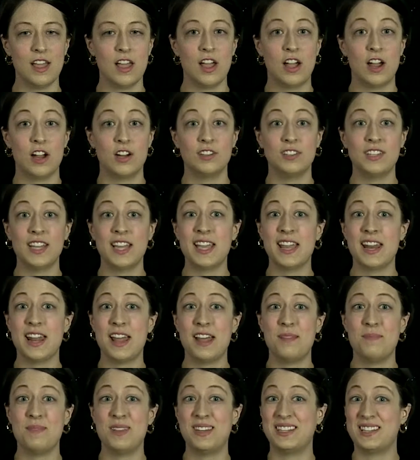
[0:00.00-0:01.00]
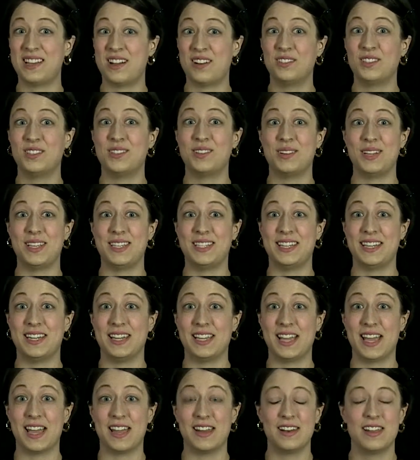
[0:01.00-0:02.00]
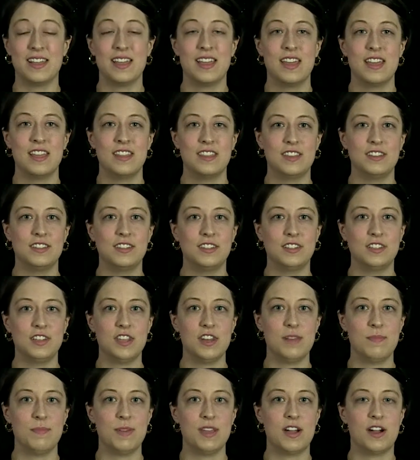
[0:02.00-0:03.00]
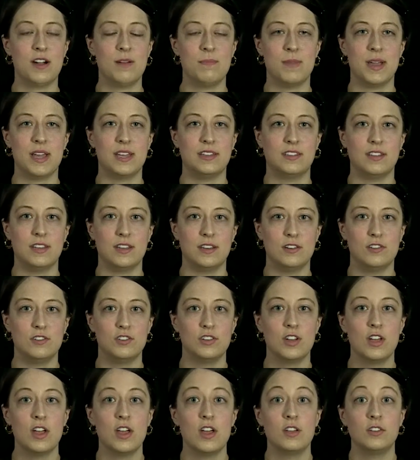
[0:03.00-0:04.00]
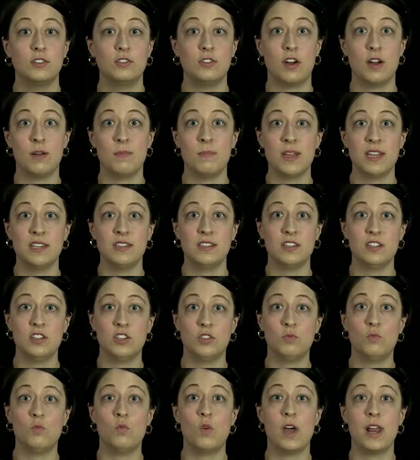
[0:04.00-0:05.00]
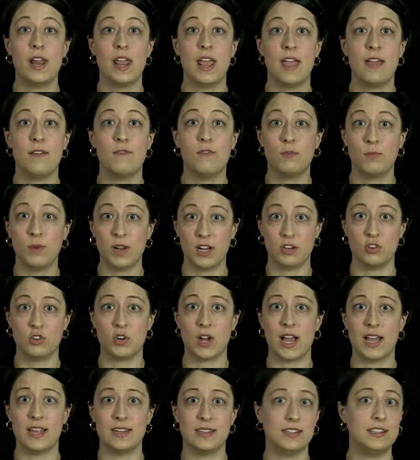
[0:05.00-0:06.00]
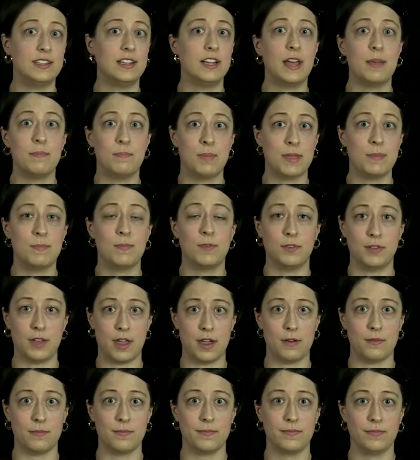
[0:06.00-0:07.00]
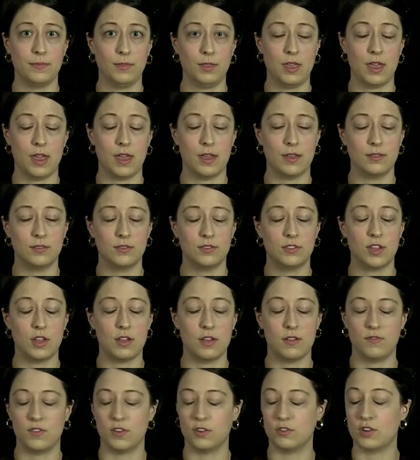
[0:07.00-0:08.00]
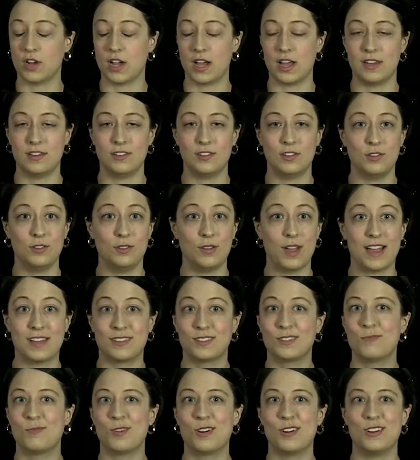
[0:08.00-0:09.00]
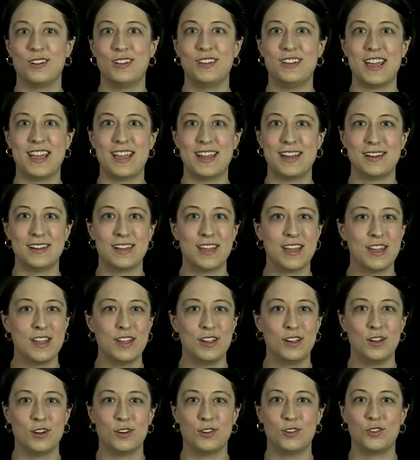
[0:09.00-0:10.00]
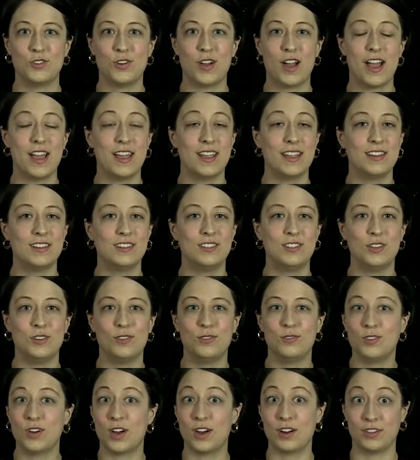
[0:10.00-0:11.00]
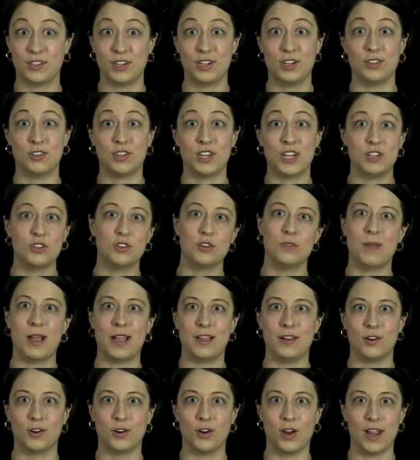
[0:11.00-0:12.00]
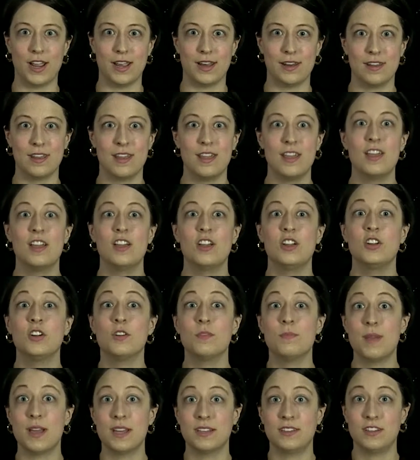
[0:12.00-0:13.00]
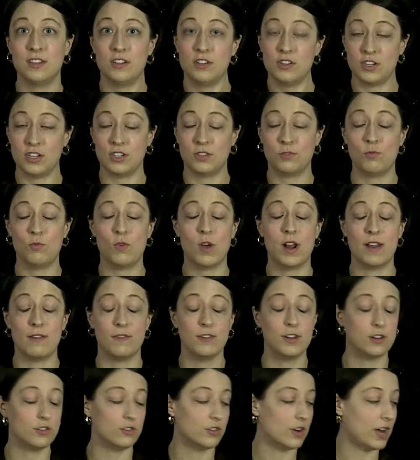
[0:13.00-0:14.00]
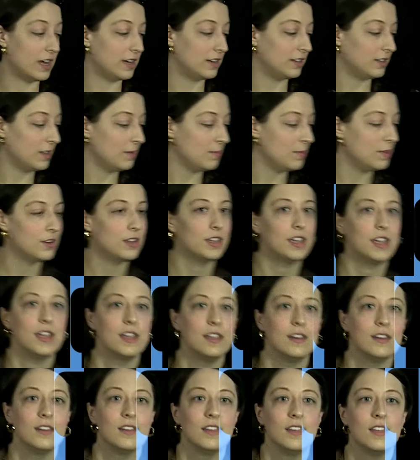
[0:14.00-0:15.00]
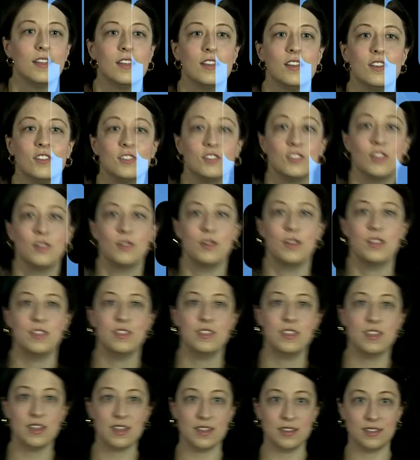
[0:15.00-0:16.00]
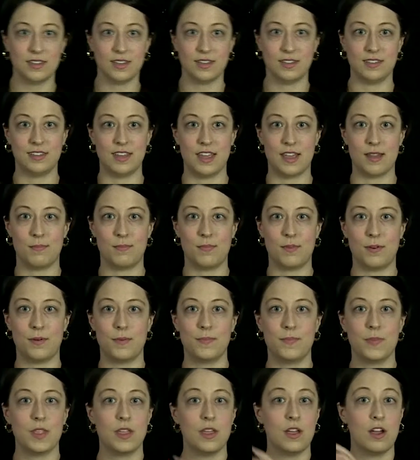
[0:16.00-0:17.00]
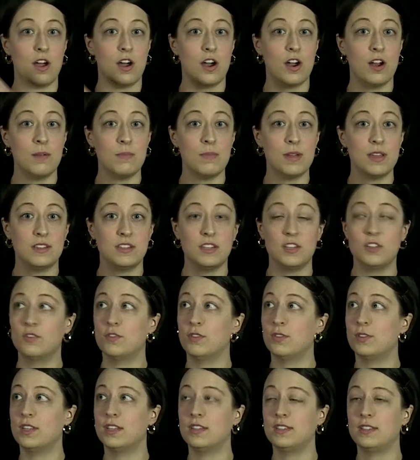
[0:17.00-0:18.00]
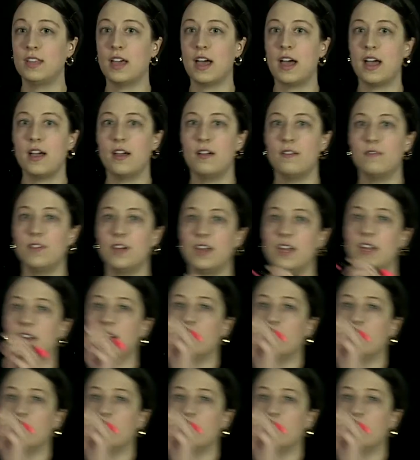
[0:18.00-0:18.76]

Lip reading: Our second element is also easy to get. This is going to be our message. So our message is whatever we are trying to let people know. Okay, so if you're trying to ask someone on a date, you're trying to talk to your teacher about your grade, your message is whatever you're trying to communicate. So in this example, our message for this guy over here